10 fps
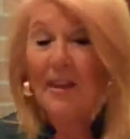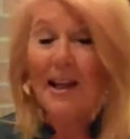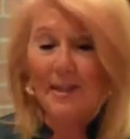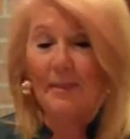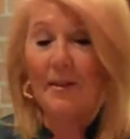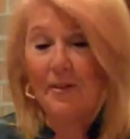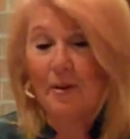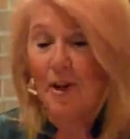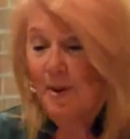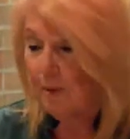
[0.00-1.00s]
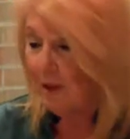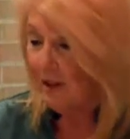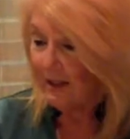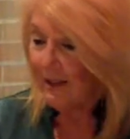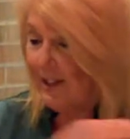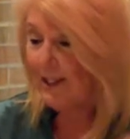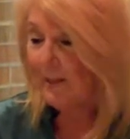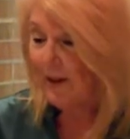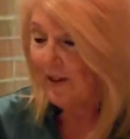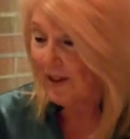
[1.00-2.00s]
that's about the Cross Points. This is
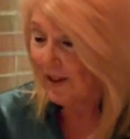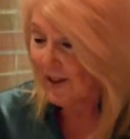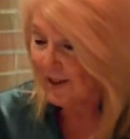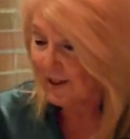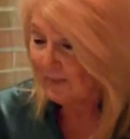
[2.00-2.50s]
about the Innocent.